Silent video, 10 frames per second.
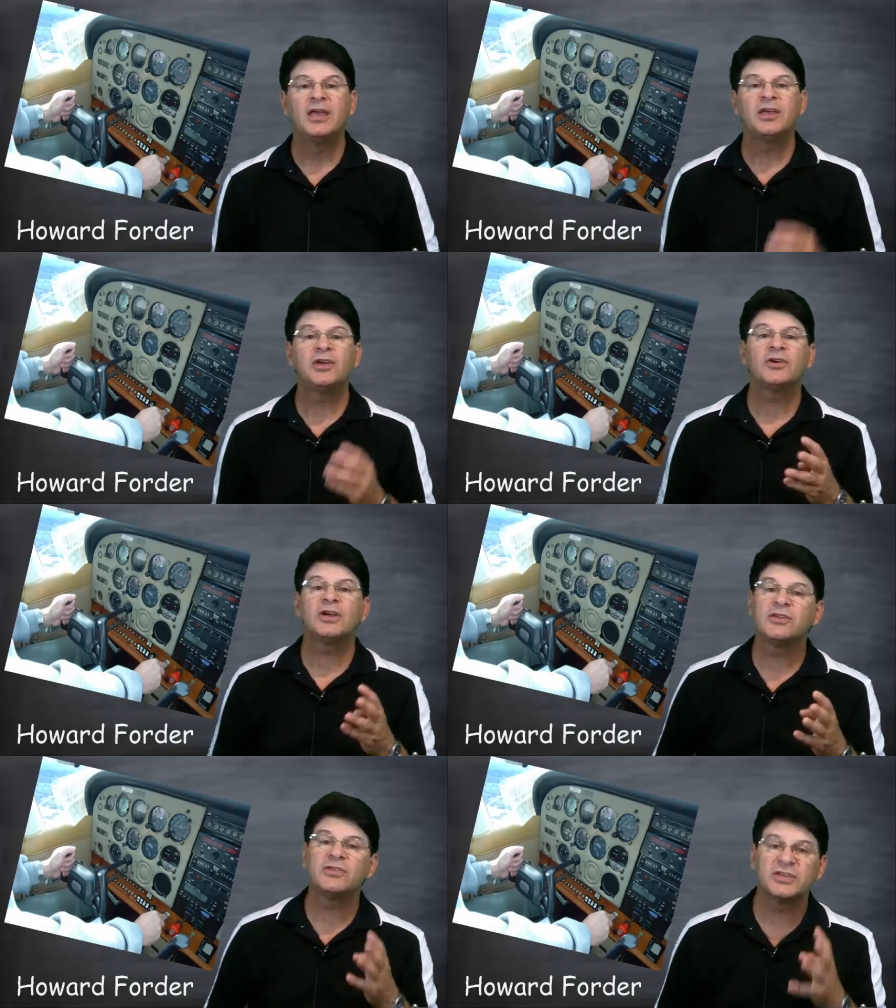Here
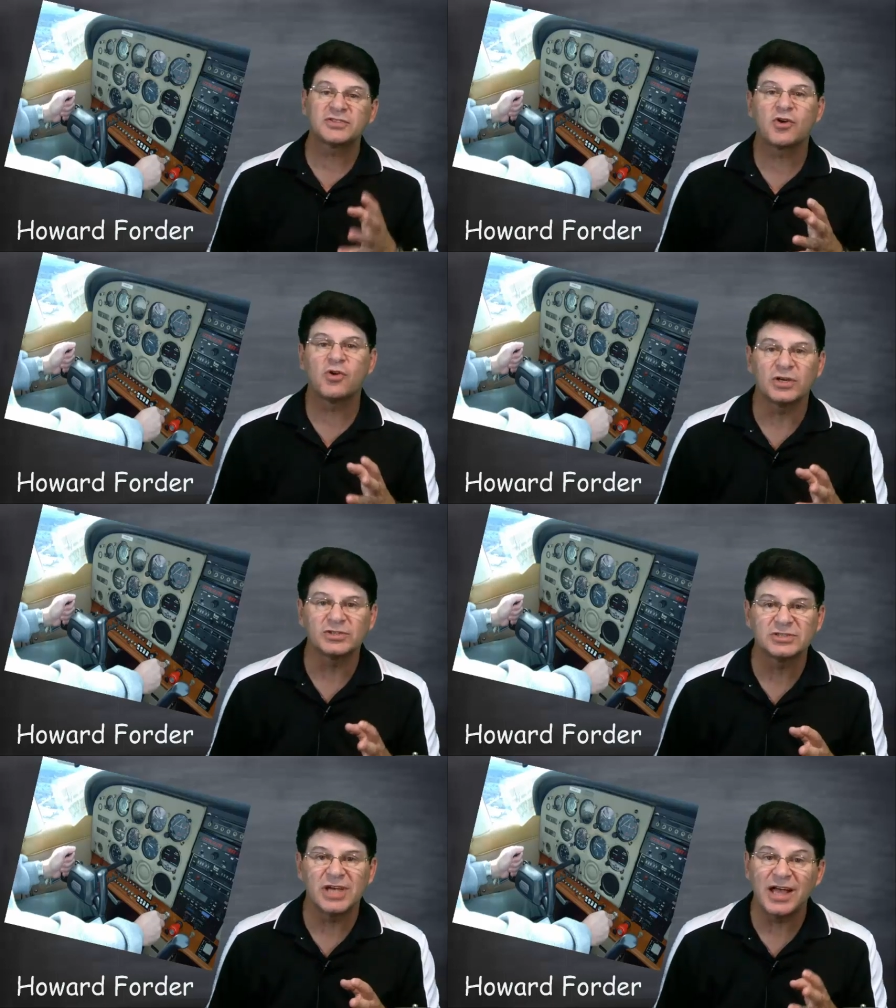in this
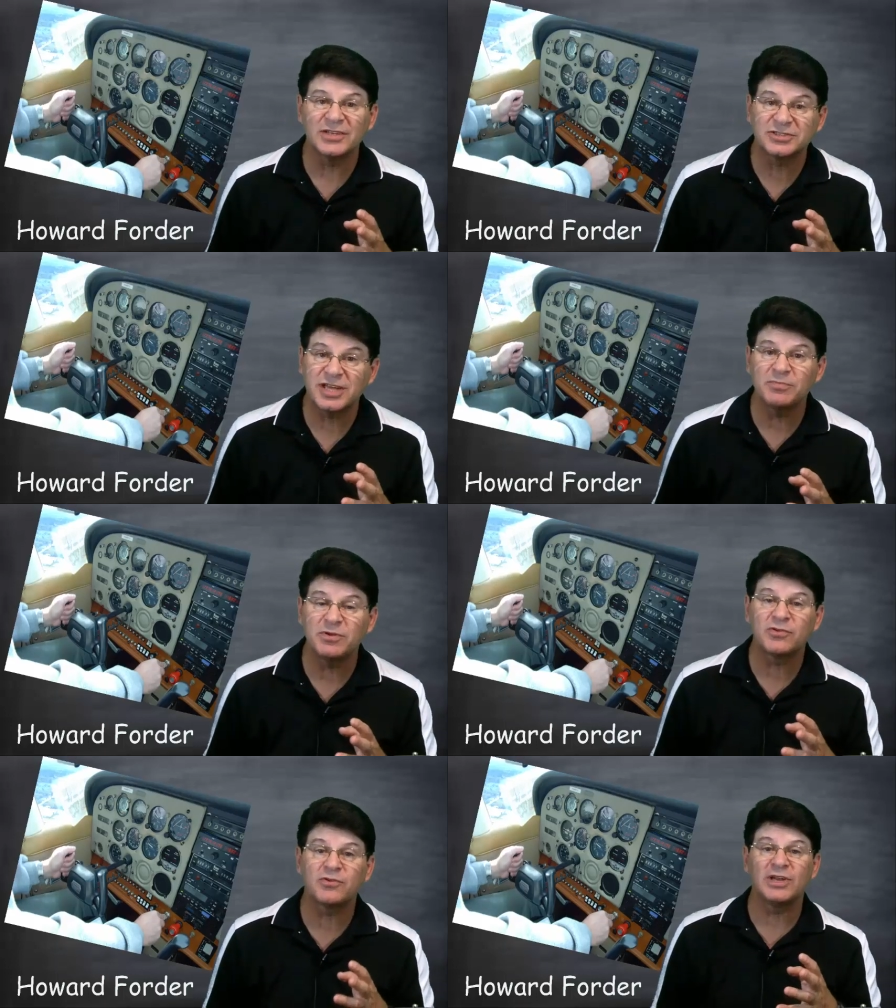course, I'll step
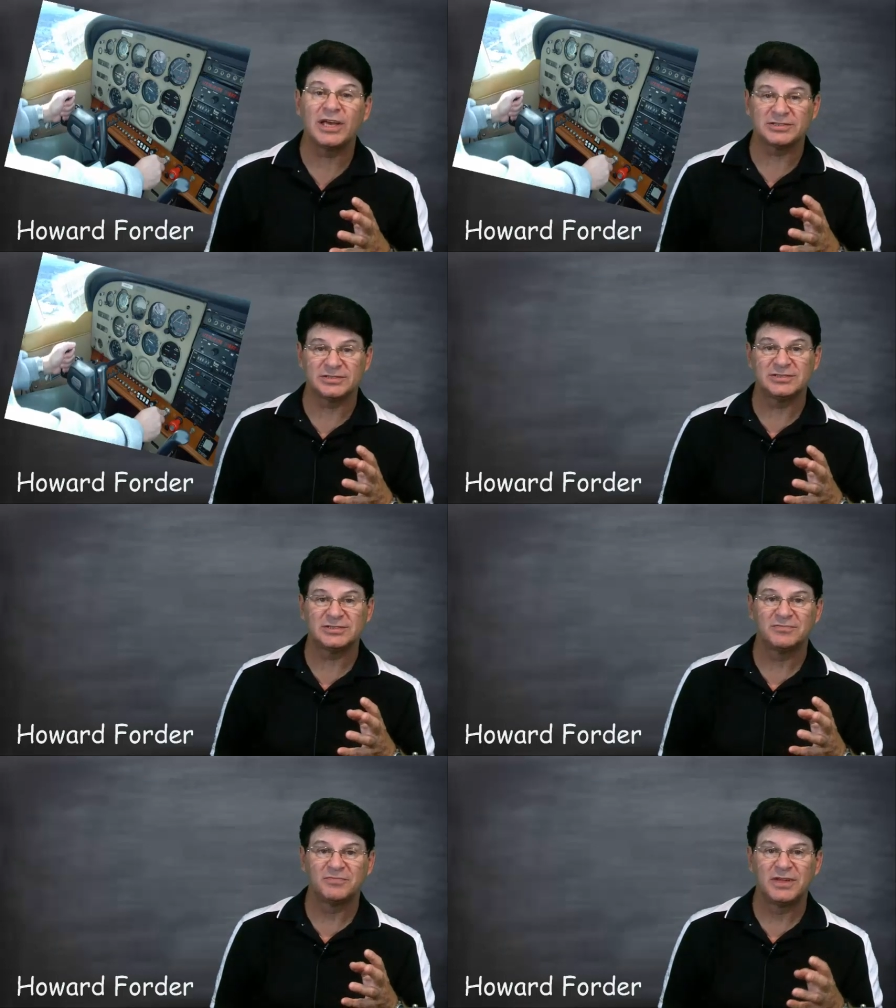you through lessons,